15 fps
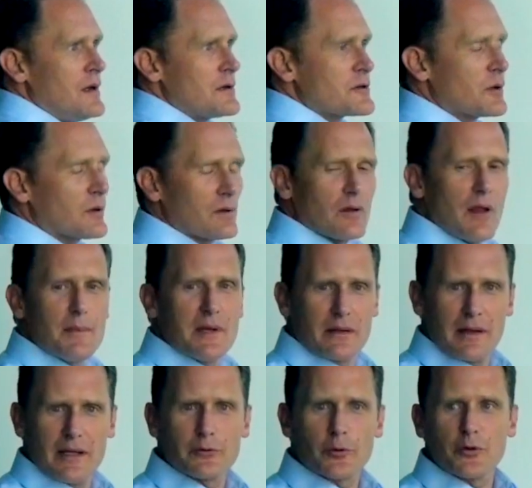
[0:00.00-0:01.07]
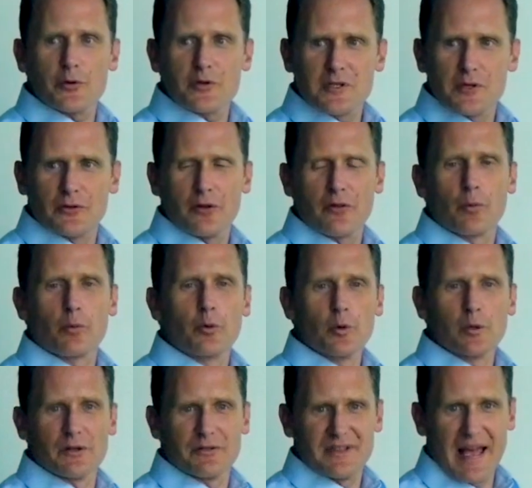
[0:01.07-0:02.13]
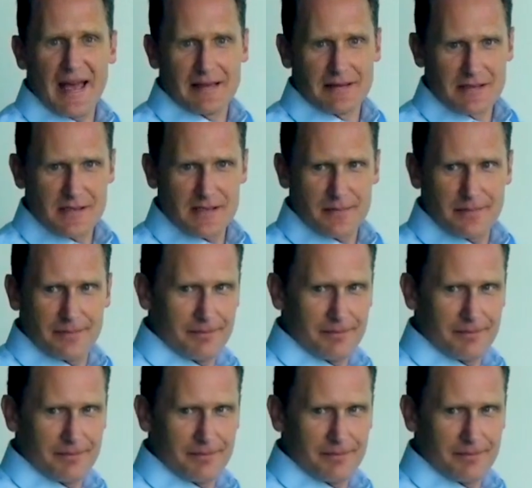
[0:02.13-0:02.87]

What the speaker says: So let me introduce you to the rule of tens.